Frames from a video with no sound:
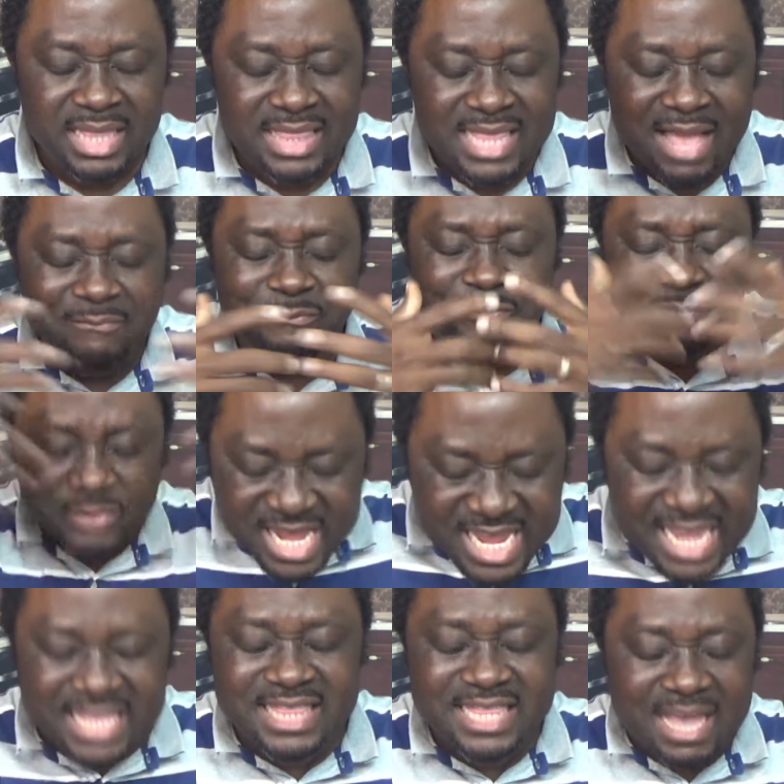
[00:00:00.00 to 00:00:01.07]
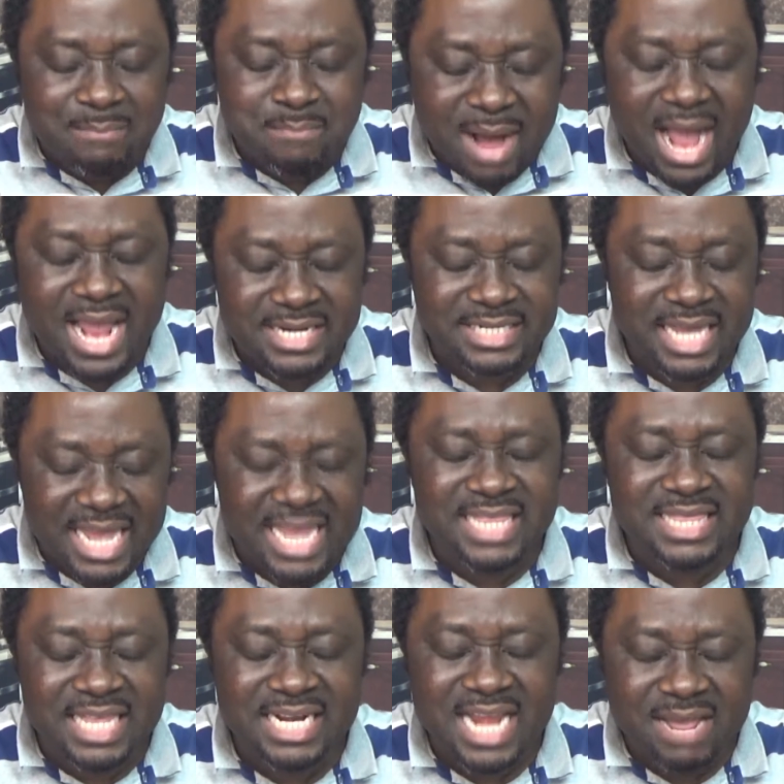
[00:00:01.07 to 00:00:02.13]
They are free in their mind.
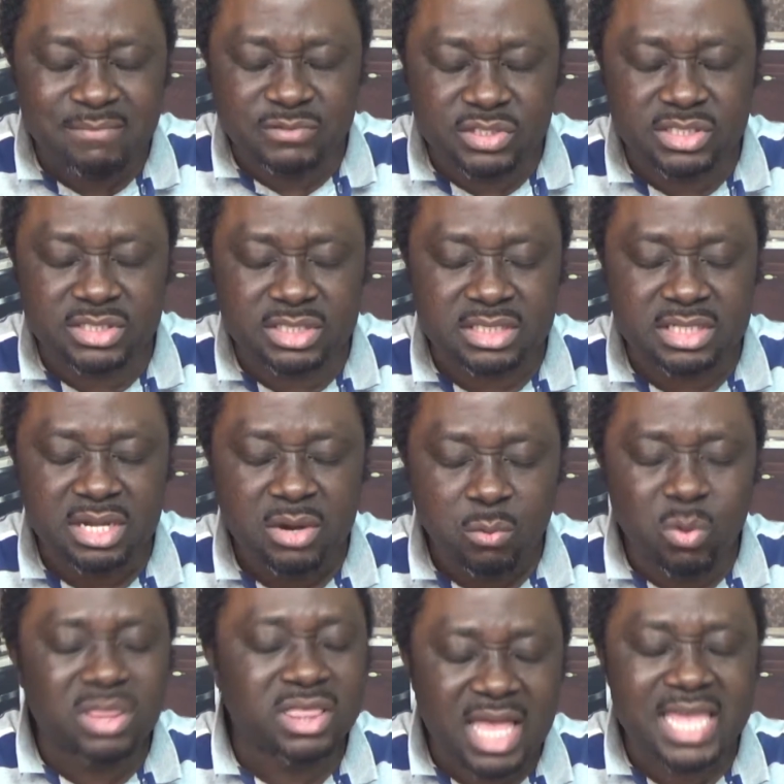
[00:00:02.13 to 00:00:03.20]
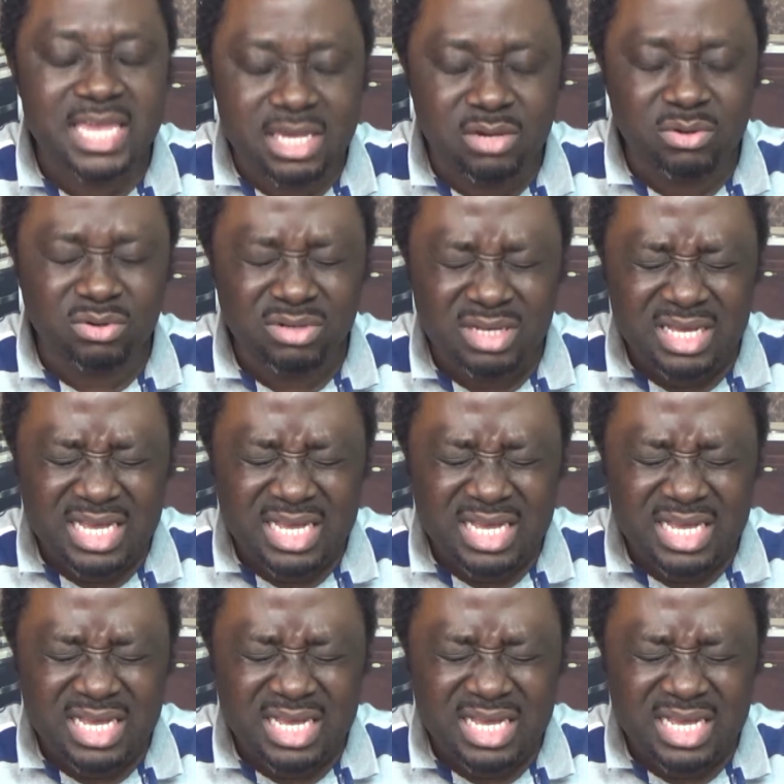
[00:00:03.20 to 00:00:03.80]
In the name of Jesus, we thank you.